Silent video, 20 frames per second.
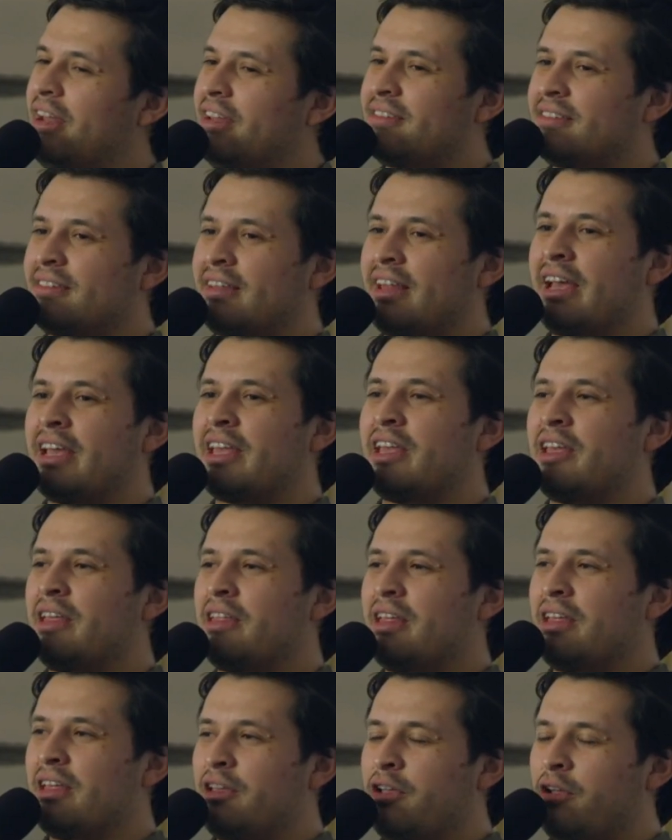it's like
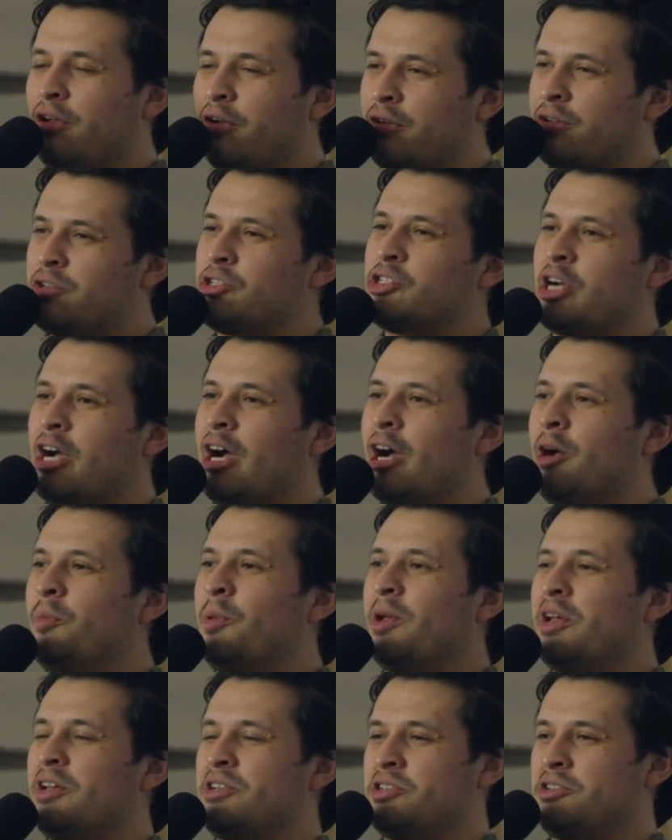your
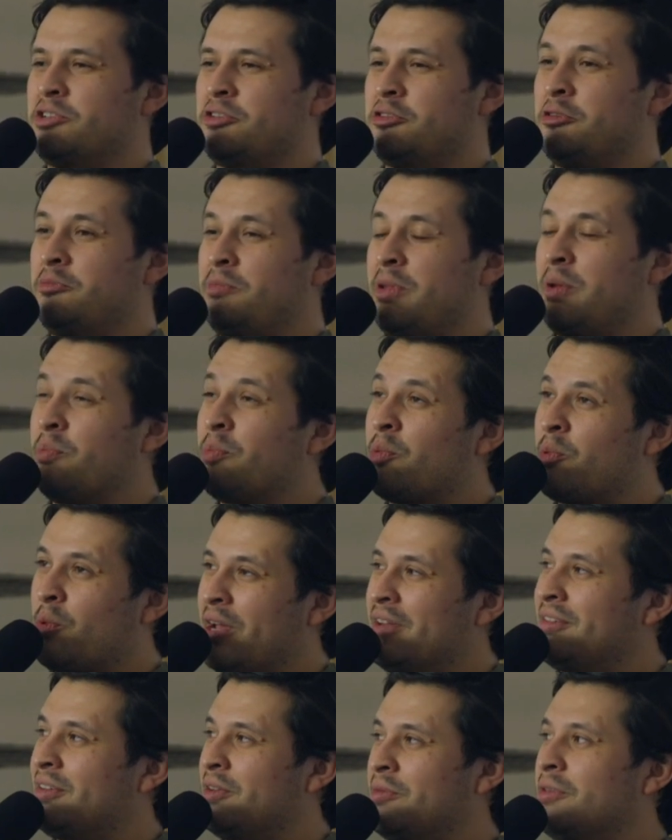job is just to be
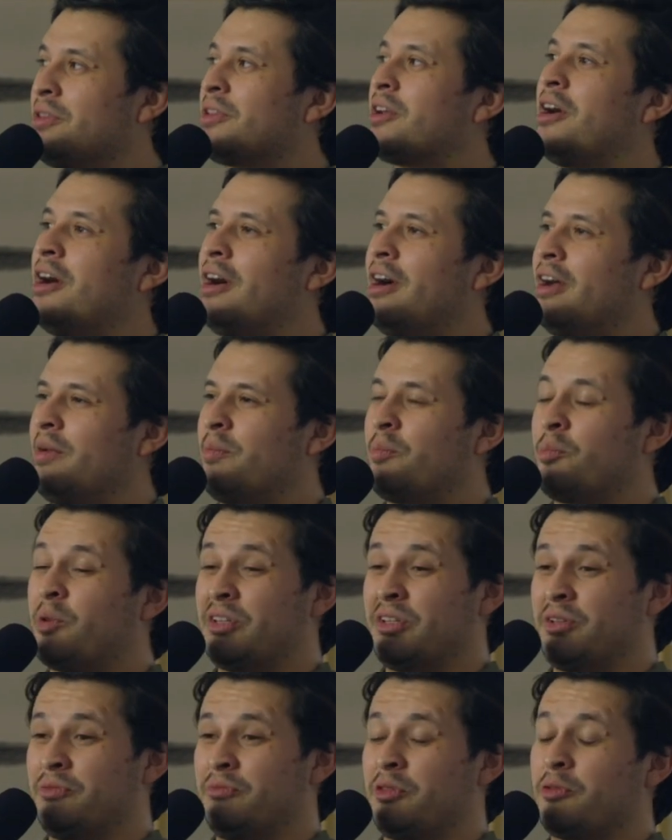present with God and
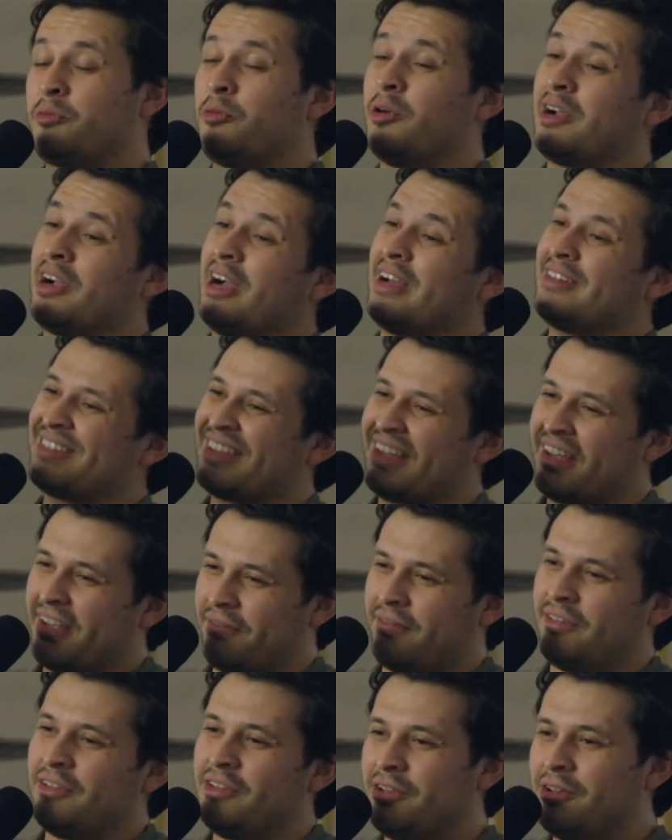present with what God's
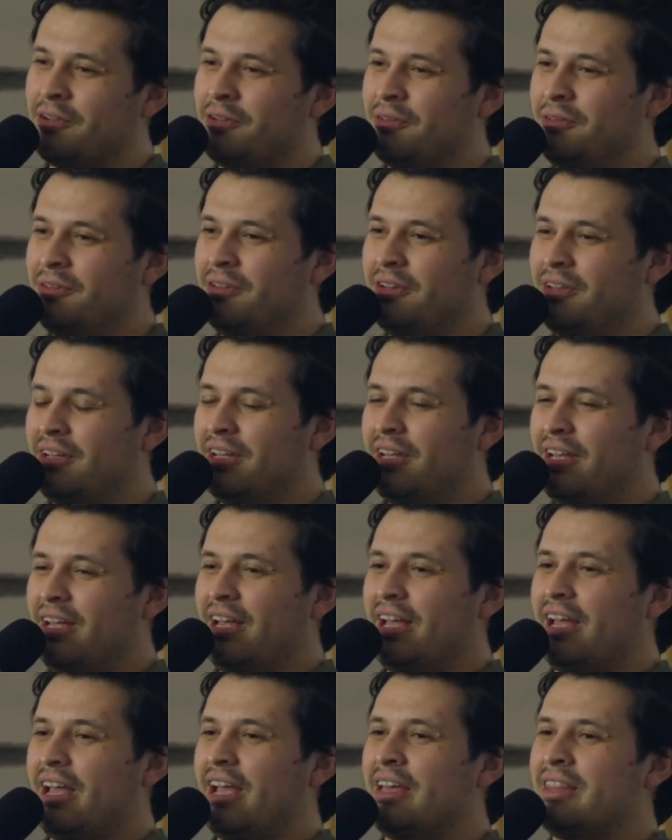given you.
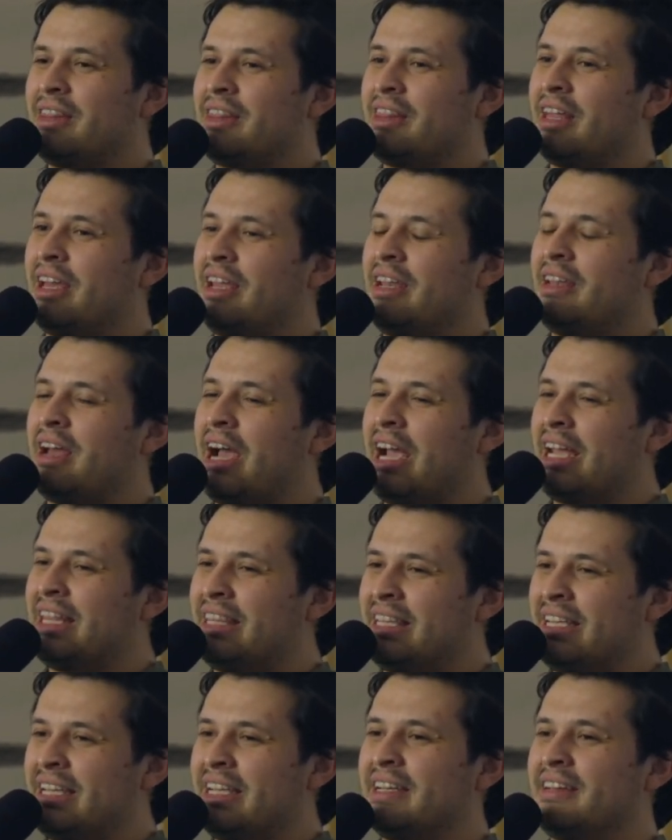And then
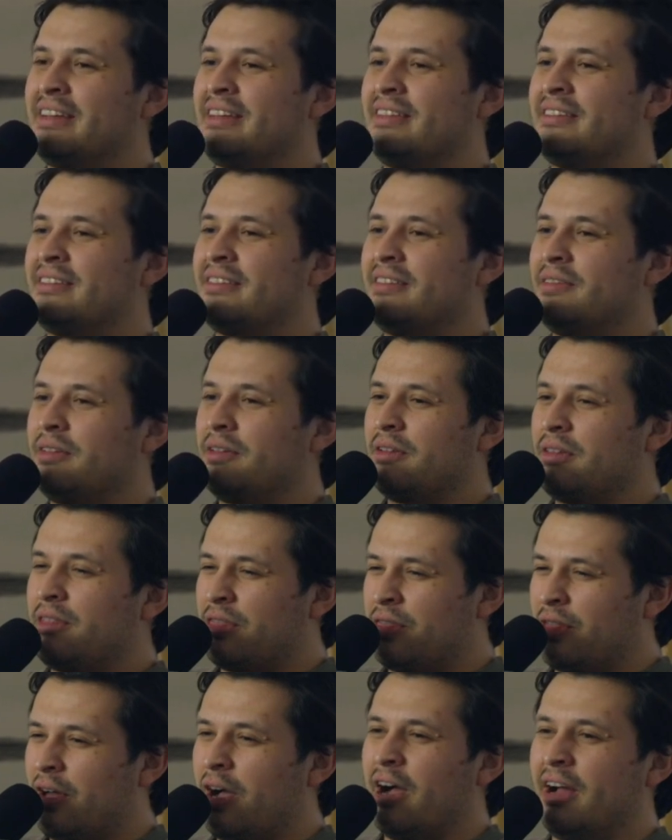ideas,
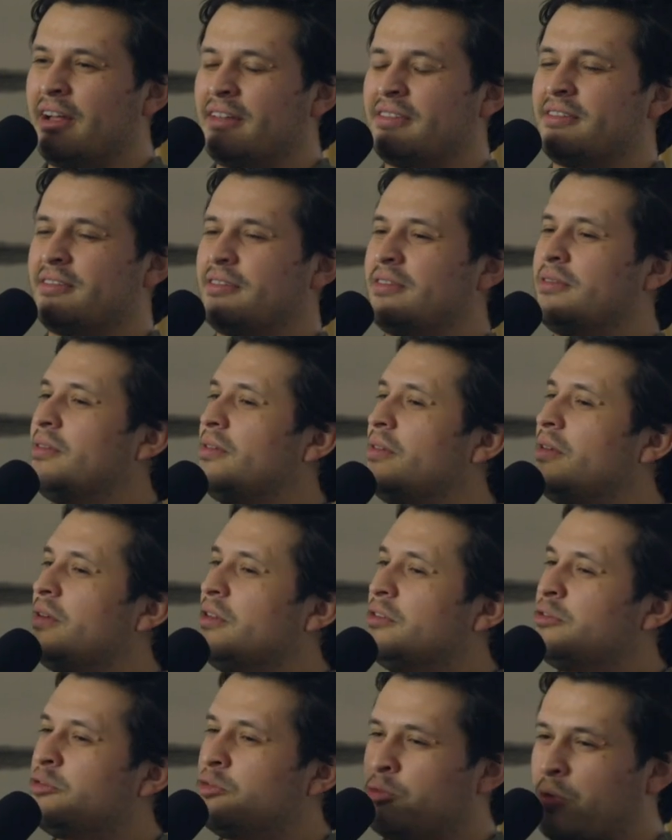thoughts,
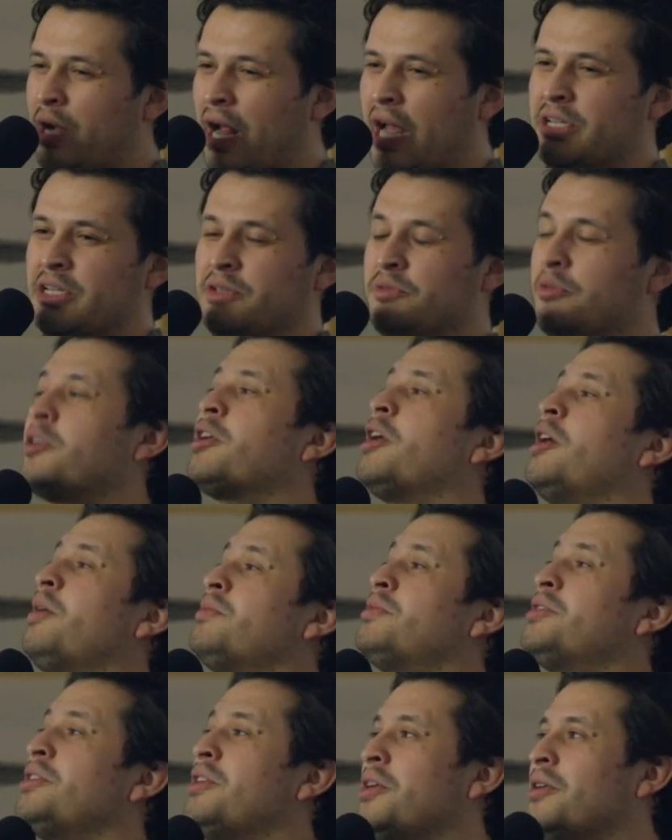strategies will
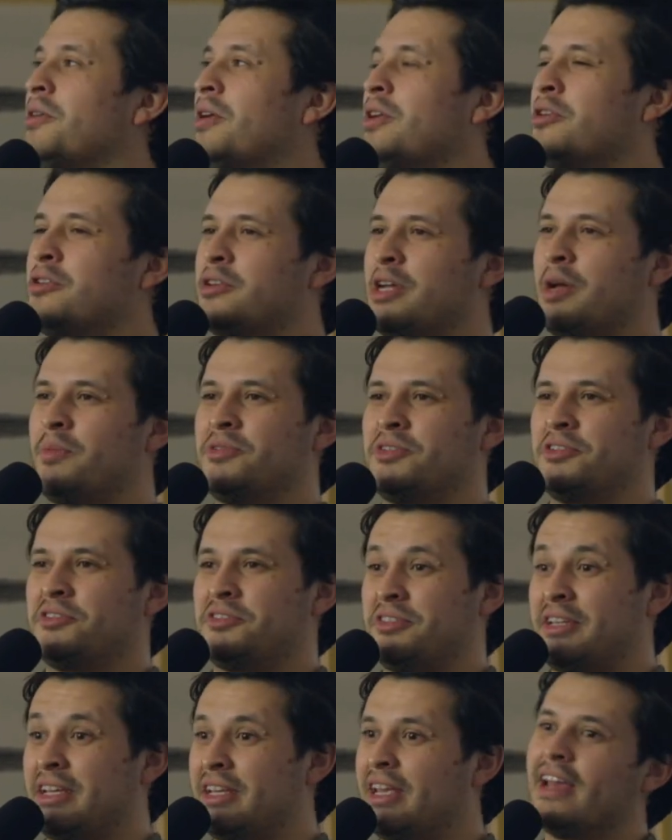come to you, and your job is just
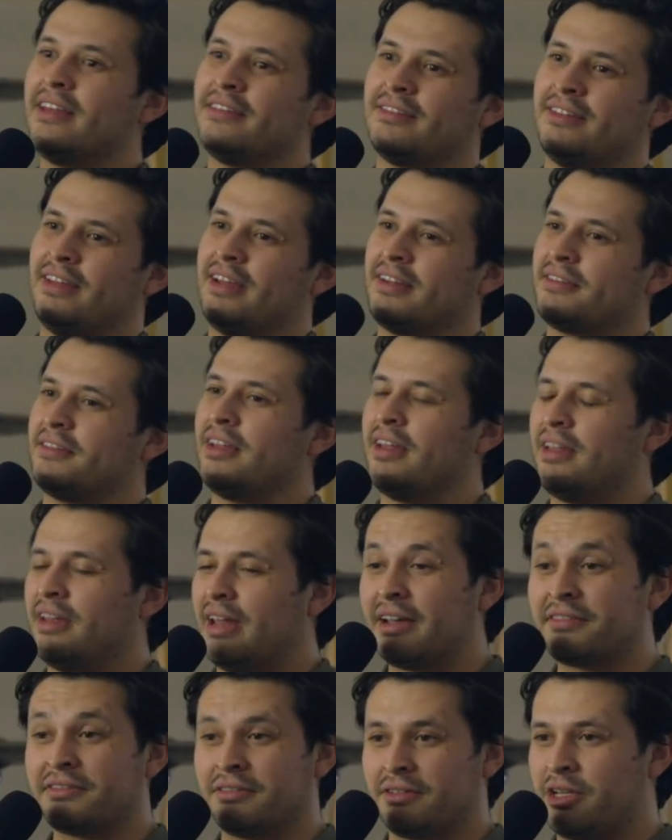to say yes and, ex- and
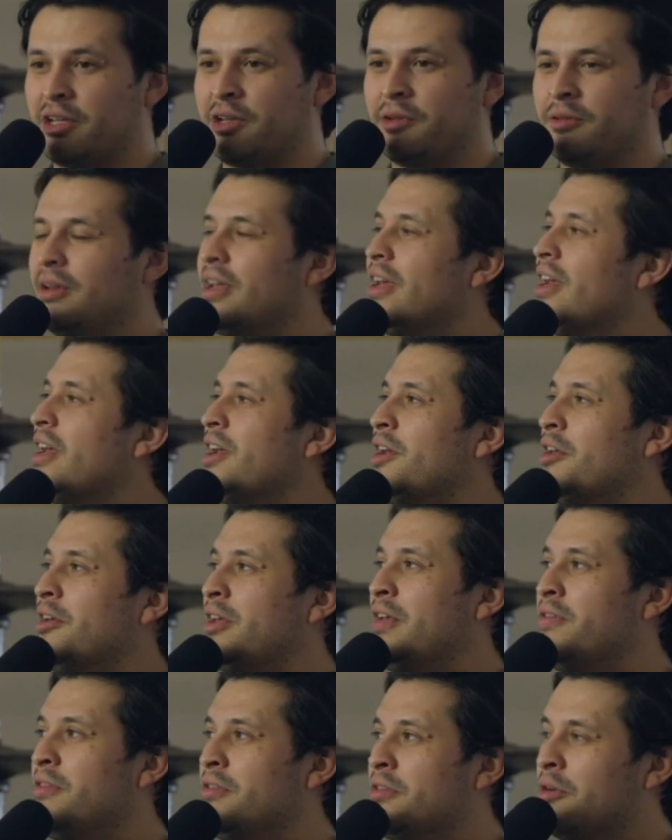execute. He'll
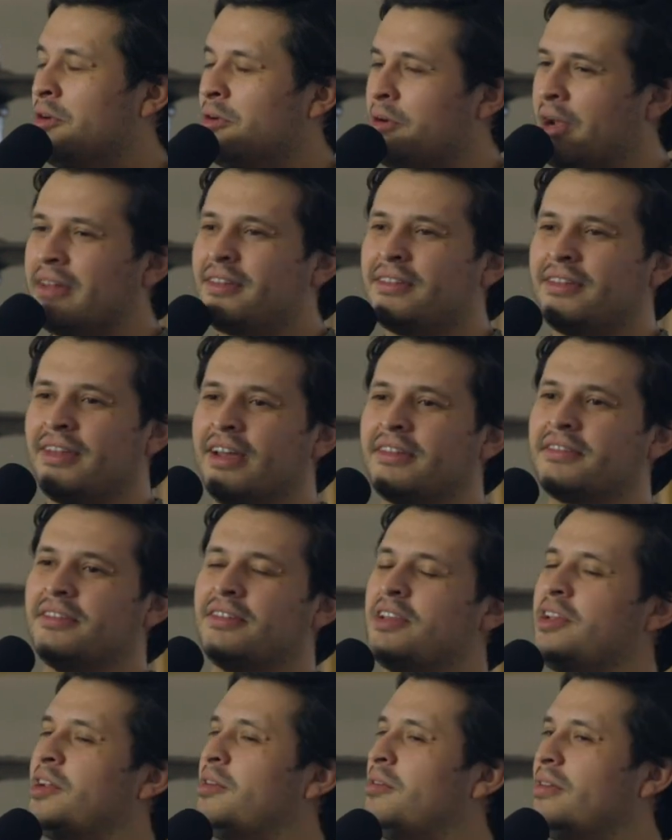give you the grace to
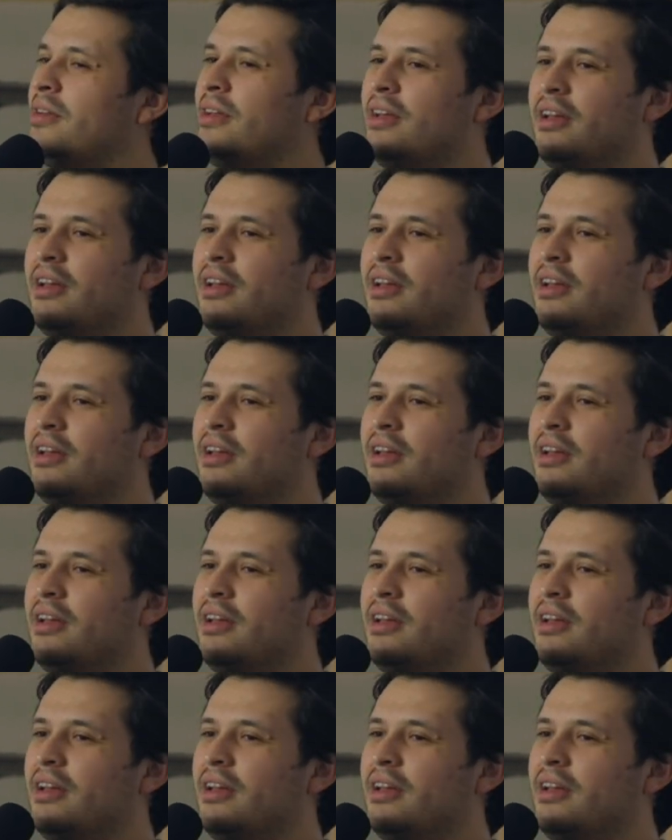execute.